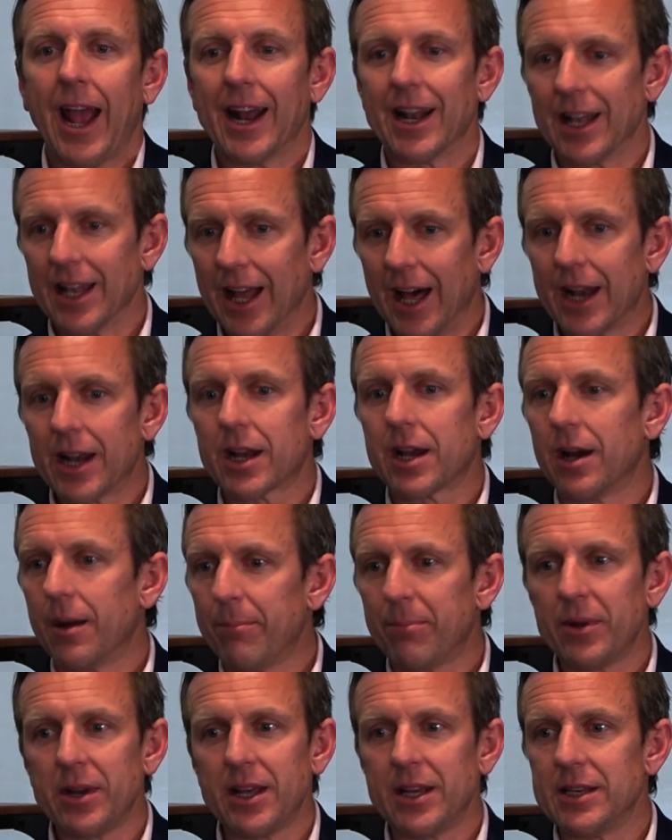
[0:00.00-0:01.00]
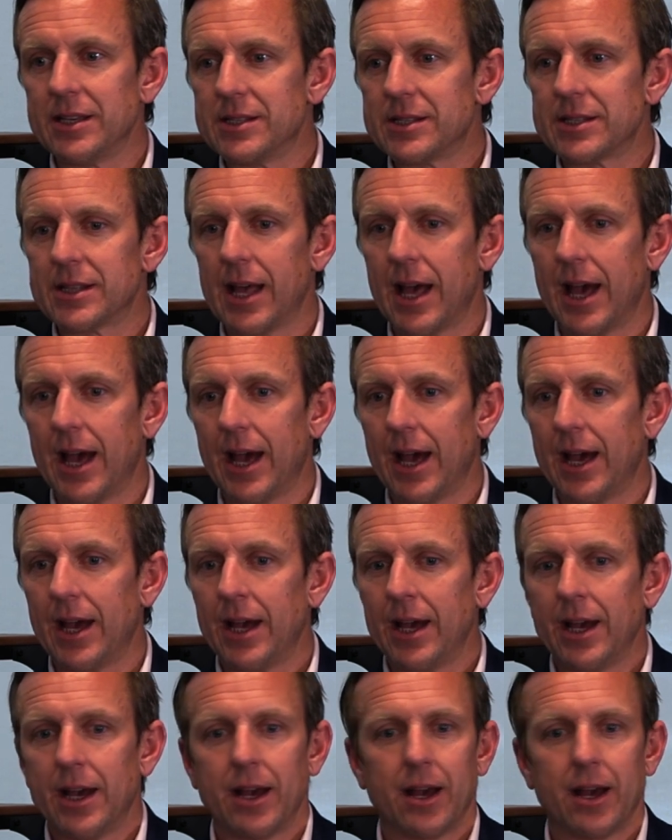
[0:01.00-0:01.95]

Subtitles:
And a lot of companies that